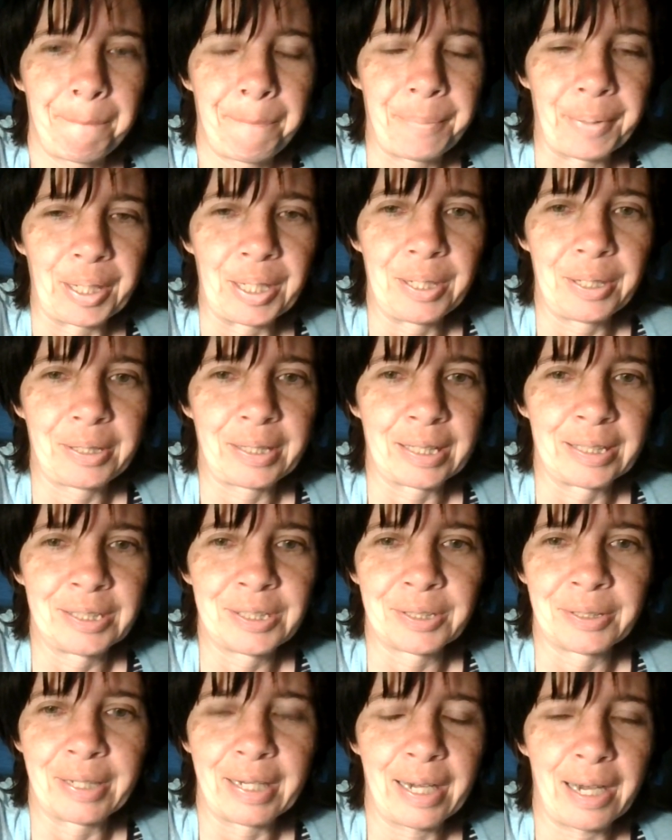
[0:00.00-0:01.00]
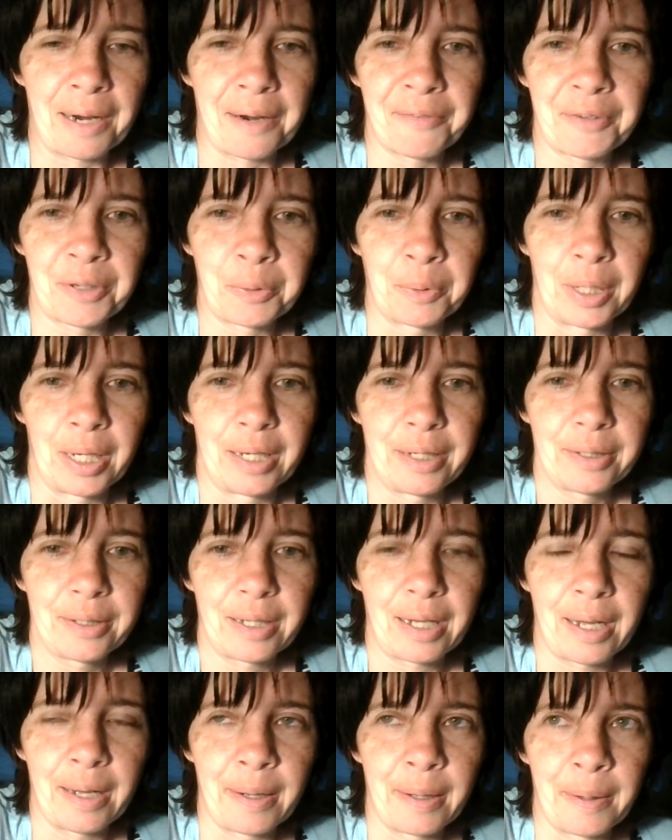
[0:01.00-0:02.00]
but you can do it however you want.
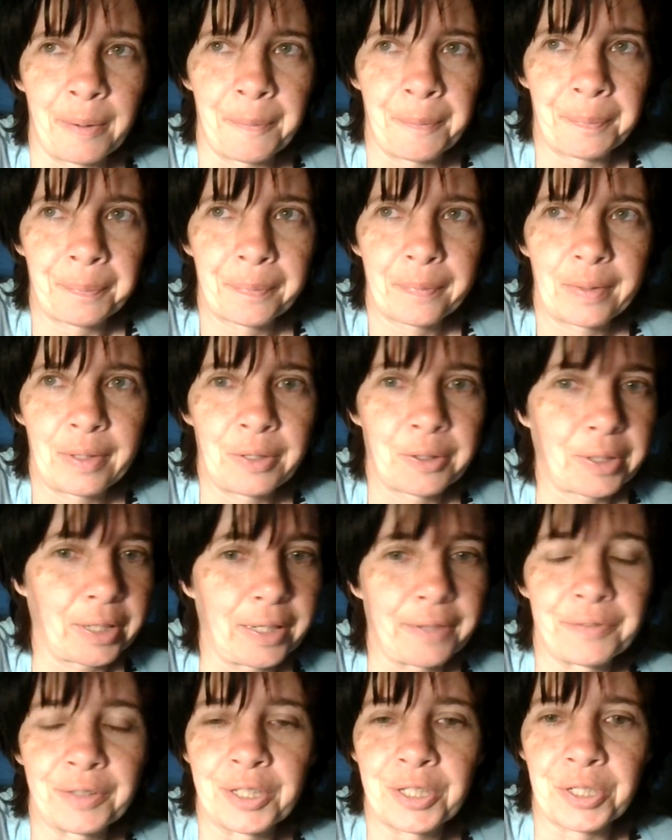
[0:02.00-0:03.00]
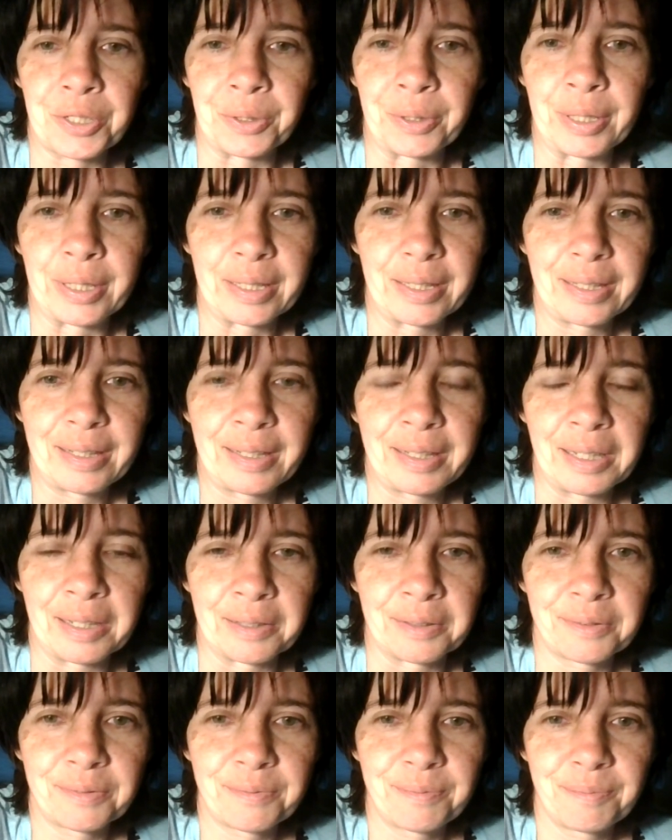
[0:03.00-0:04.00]
You could even do
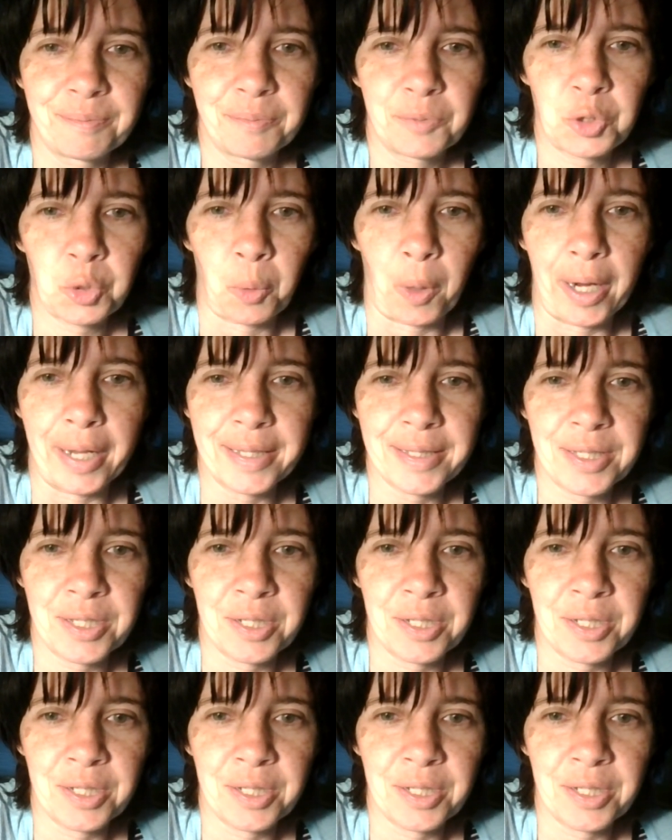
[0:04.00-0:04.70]
it, twice,